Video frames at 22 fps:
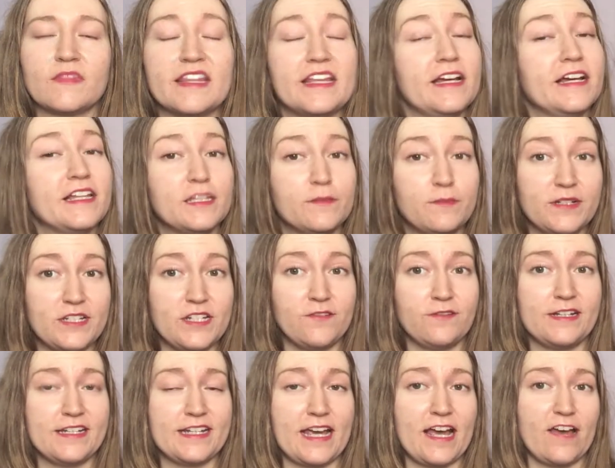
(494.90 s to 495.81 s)
The other buddy
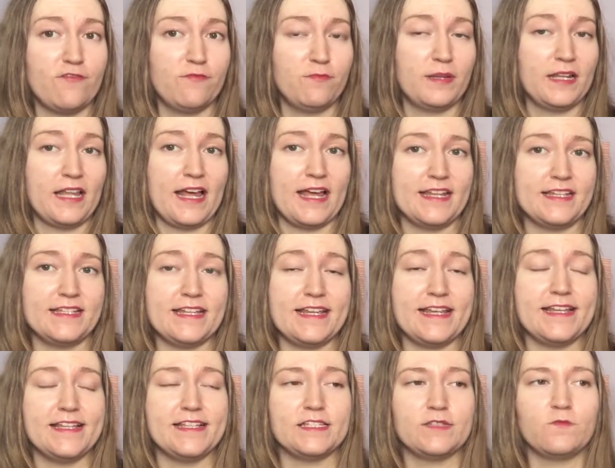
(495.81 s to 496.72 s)
read I have planned
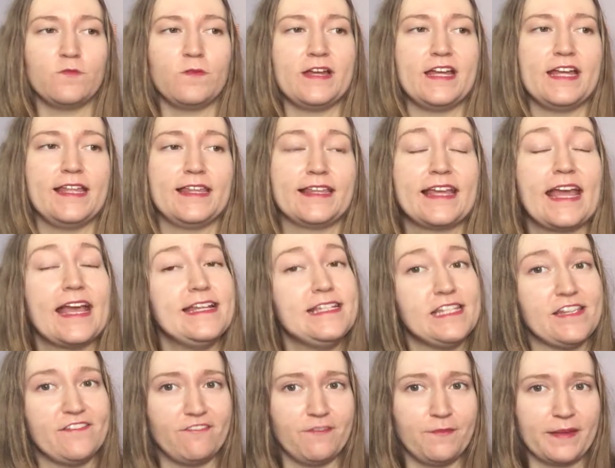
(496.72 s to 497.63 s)
is with
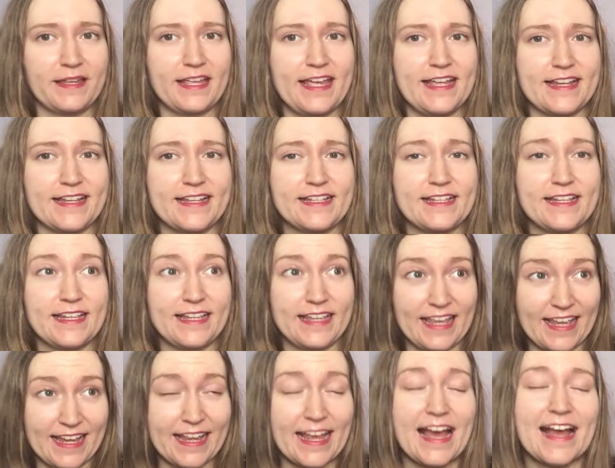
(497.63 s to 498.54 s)
Katie from Kit,
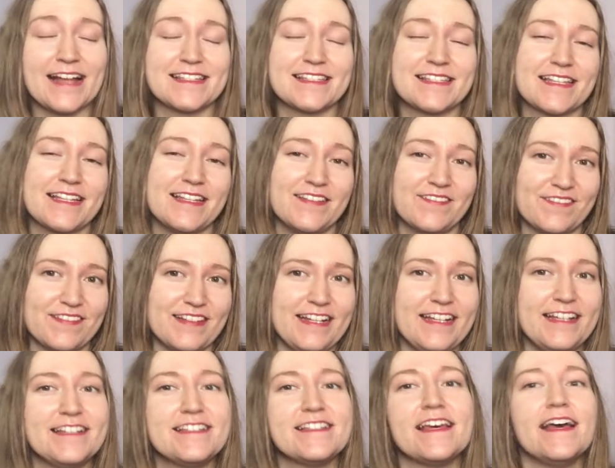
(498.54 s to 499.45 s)
Kit Cats Can
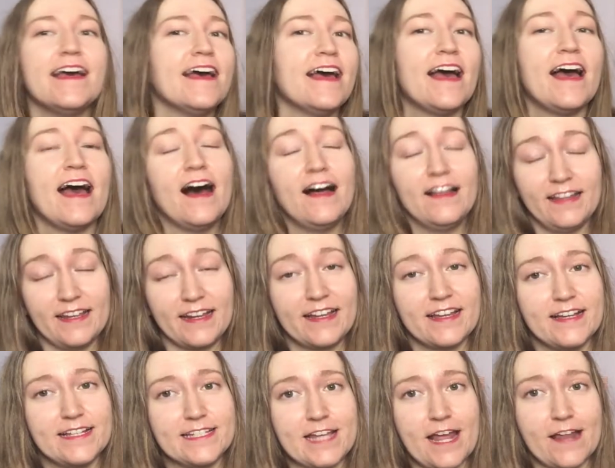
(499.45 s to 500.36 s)
Read. I'll
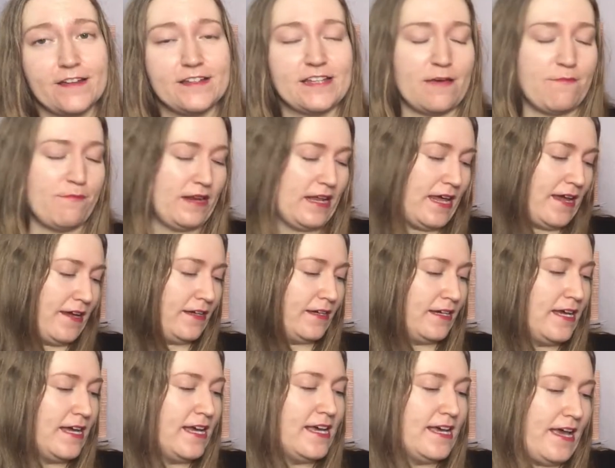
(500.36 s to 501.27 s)
link her channel down below,
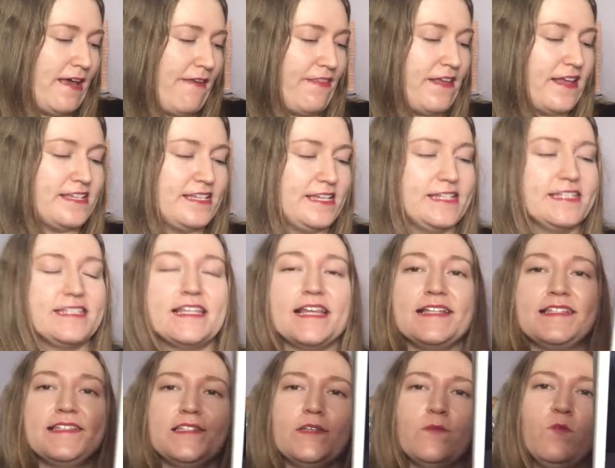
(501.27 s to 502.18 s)
and that is
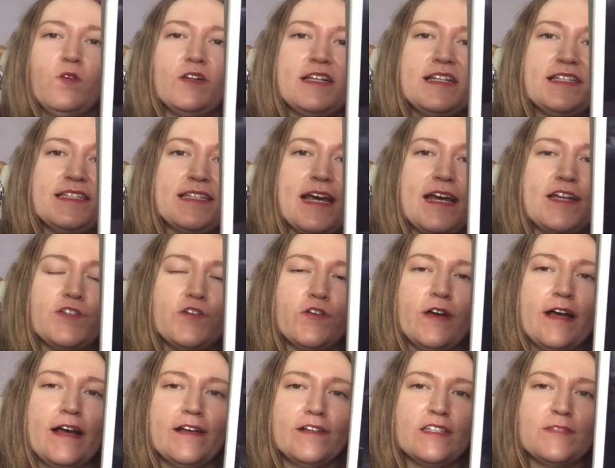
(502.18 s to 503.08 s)
There's Someone Inside Your
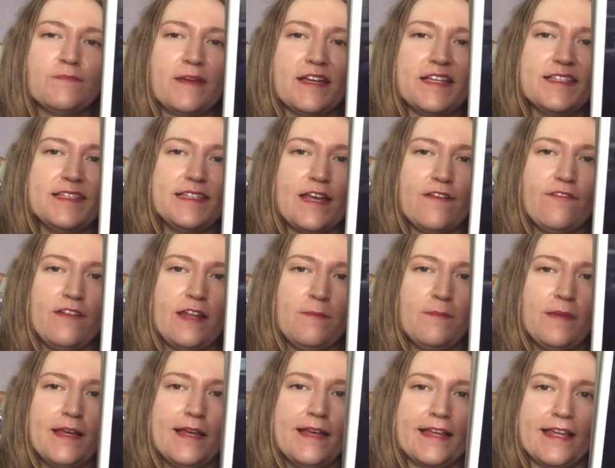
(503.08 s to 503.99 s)
House by Stephanie
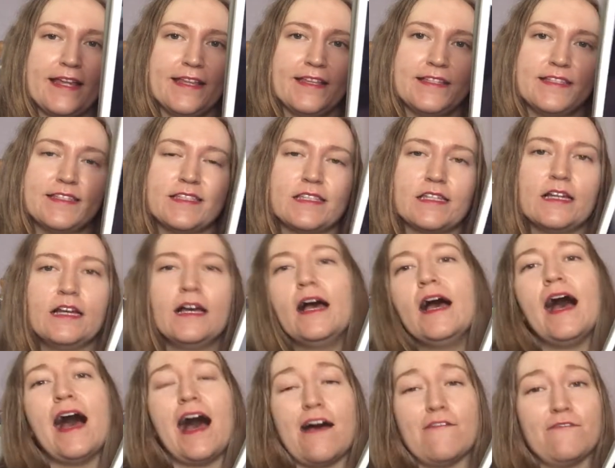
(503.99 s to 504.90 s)
Perkins.
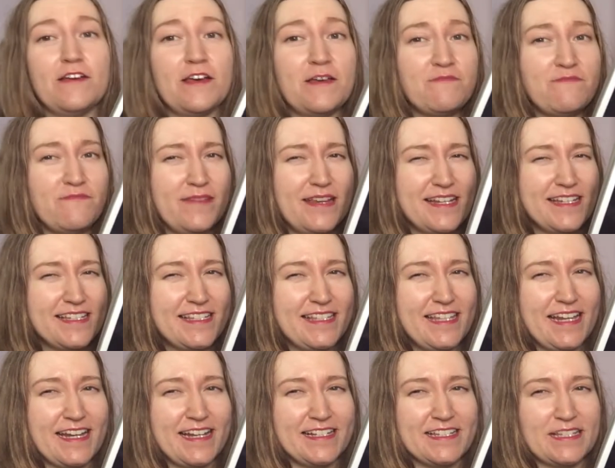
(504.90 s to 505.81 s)
I've heard mixed
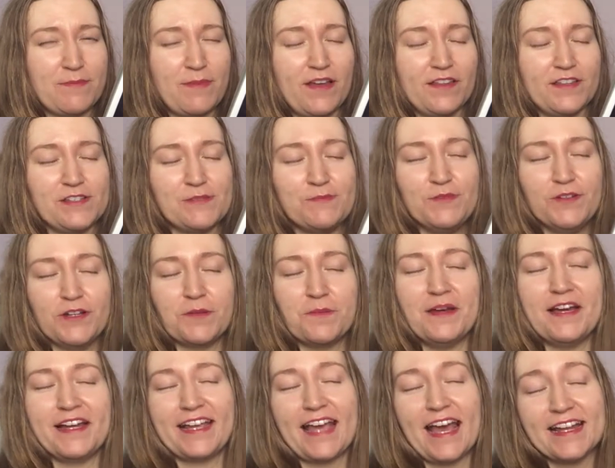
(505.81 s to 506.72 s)
things about this book,
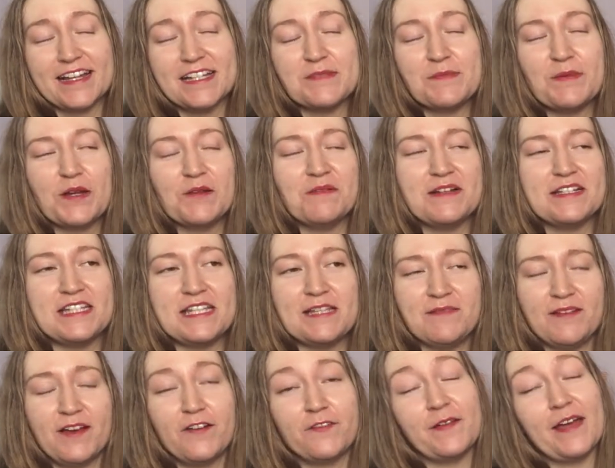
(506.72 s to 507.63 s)
but again it's been on my T
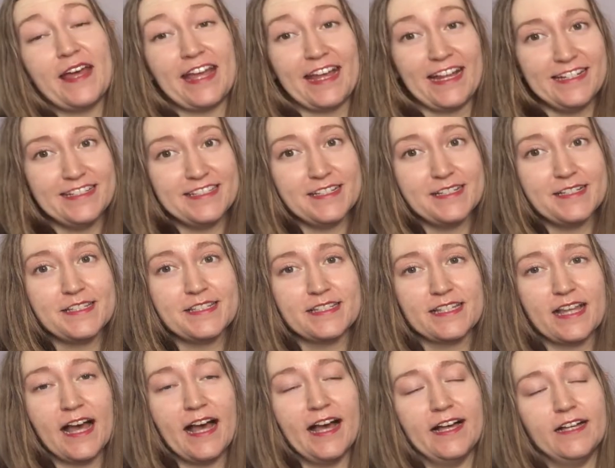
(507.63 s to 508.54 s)
B R for ages,
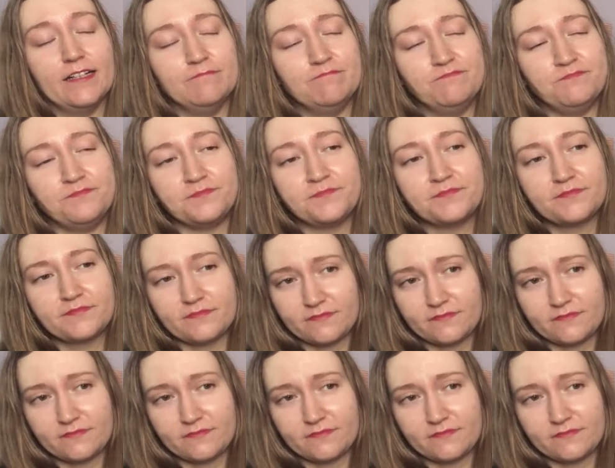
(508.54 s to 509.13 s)
um,